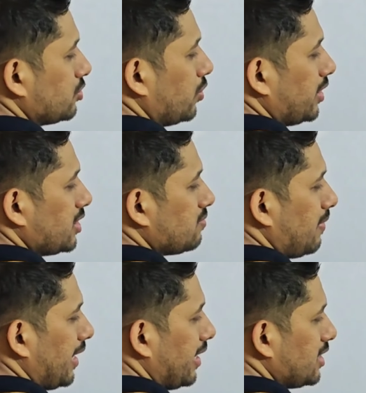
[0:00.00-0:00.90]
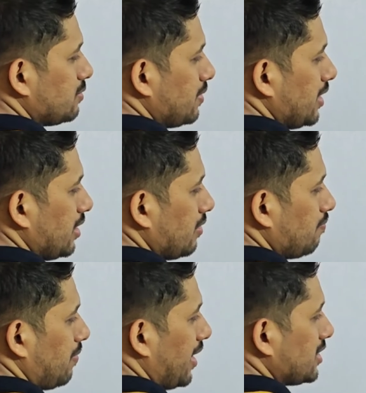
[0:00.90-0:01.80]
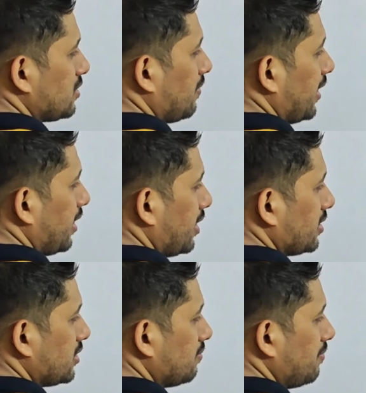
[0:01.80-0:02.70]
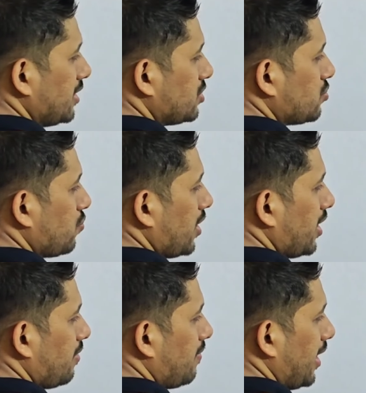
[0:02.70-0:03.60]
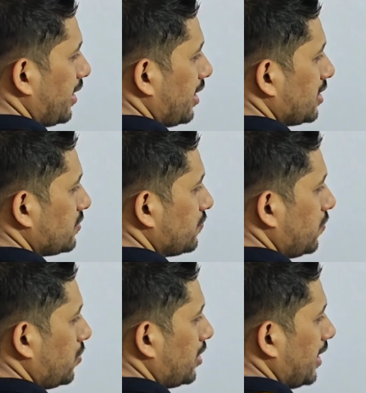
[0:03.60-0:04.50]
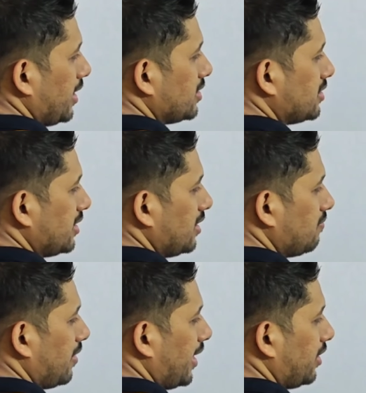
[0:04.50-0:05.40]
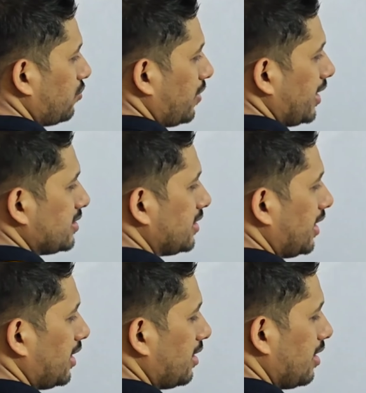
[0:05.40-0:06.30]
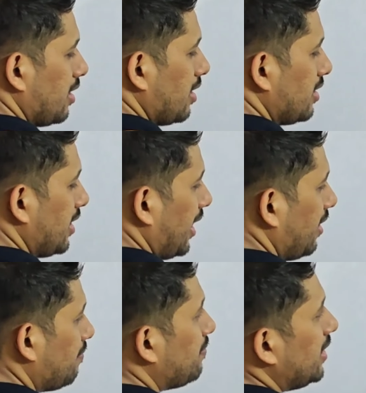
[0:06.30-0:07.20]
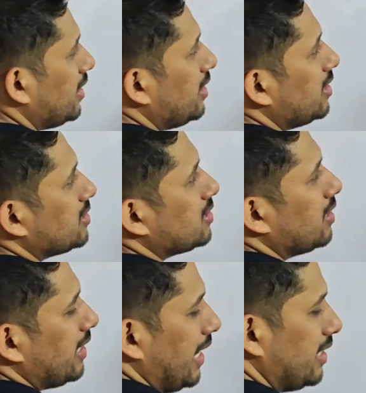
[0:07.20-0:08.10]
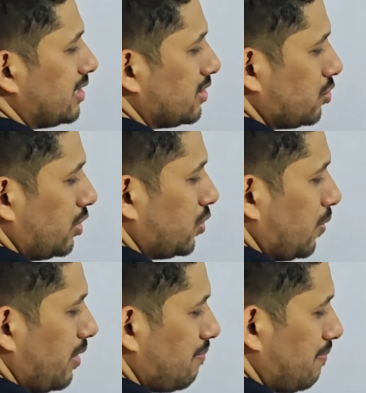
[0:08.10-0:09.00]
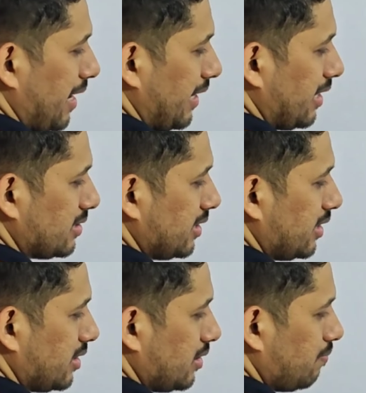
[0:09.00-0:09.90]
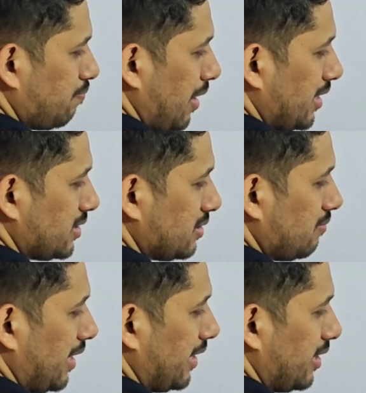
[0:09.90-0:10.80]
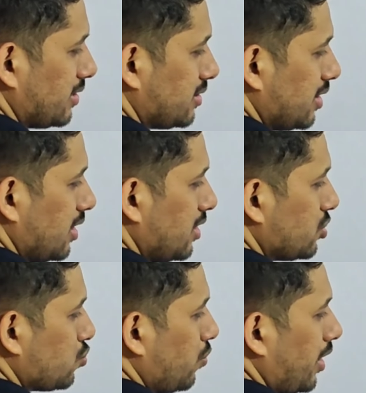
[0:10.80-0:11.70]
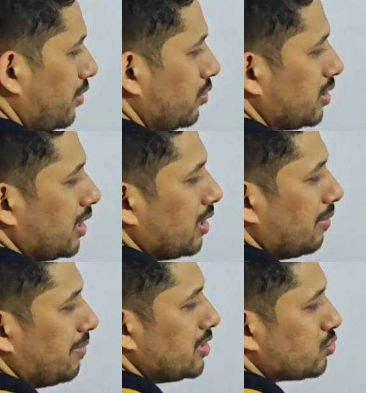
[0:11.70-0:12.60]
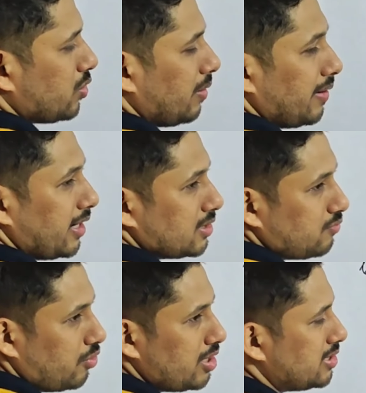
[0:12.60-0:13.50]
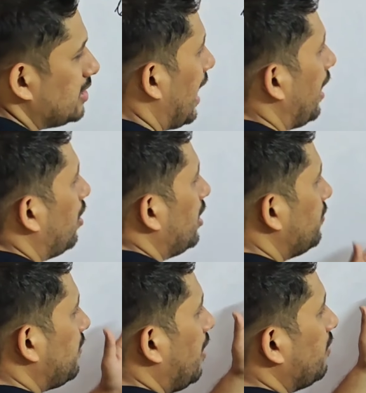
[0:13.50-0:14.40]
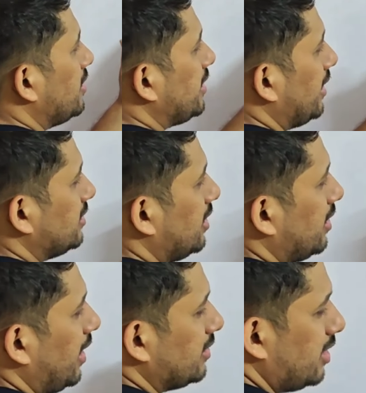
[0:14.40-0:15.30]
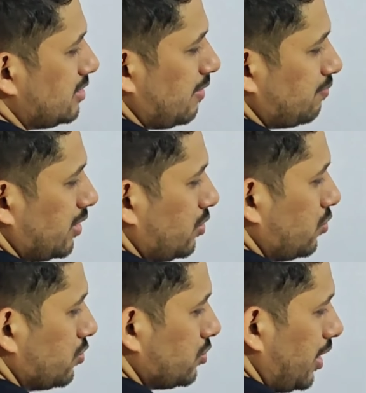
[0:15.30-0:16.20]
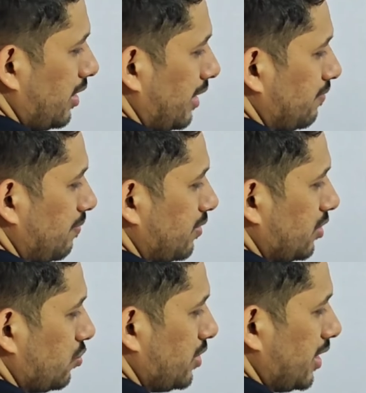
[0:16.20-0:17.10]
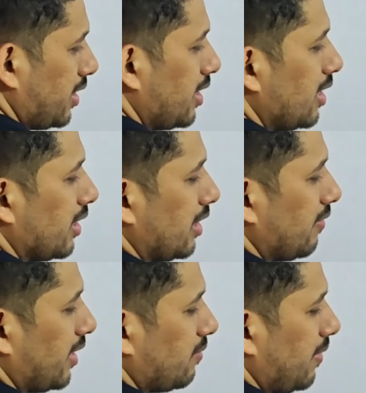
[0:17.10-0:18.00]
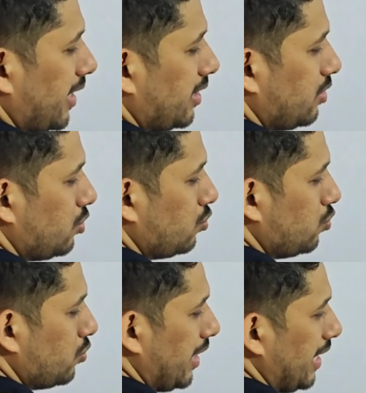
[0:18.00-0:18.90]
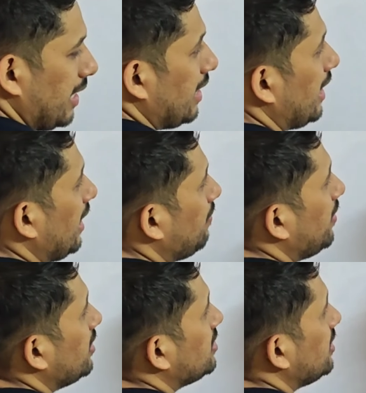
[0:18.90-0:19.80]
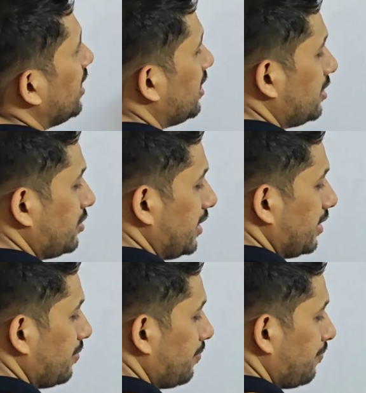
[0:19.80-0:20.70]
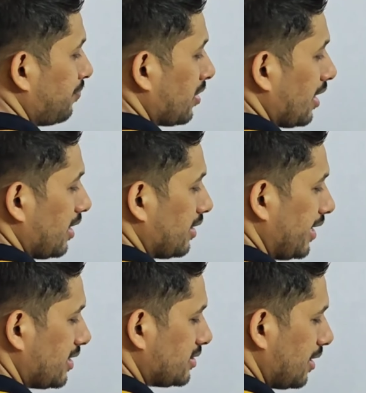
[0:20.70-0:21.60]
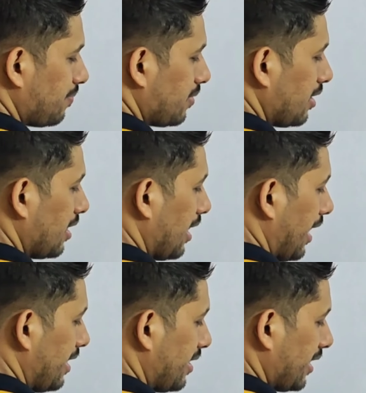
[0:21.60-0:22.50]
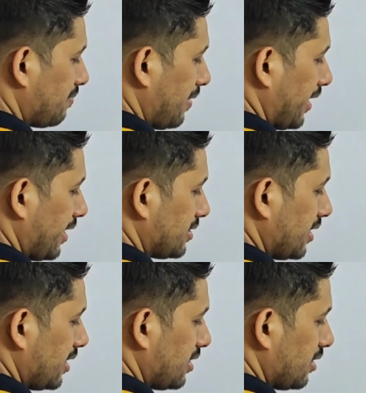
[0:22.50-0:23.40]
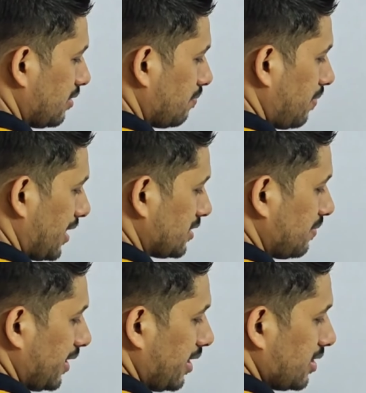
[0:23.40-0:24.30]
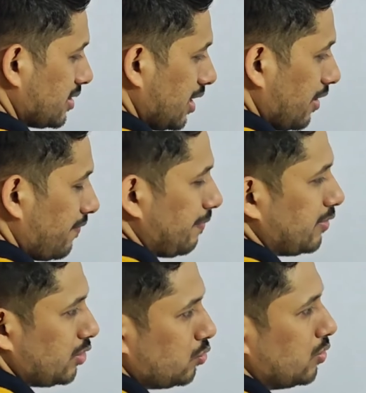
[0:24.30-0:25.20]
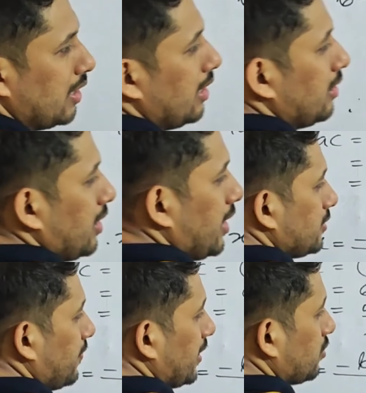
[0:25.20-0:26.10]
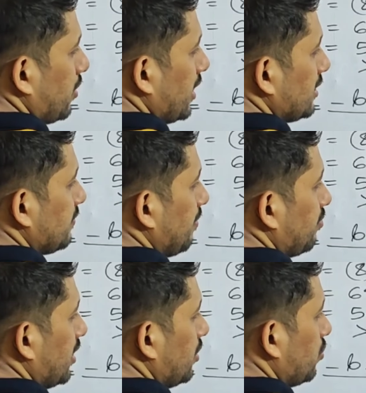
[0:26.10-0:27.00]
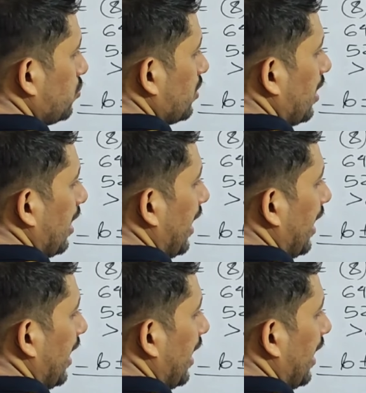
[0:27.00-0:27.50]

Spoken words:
So it is minus b plus minus b square minus 4ac by twice a. Here b is 8, so it will be minus 8 plus minus square root b square minus 4ac. I already found this answer. The answer is 52, so I write 52 here. Divided by 2a. A means here 3. Next step, I write minus 8 plus minus 52. us factorize 52.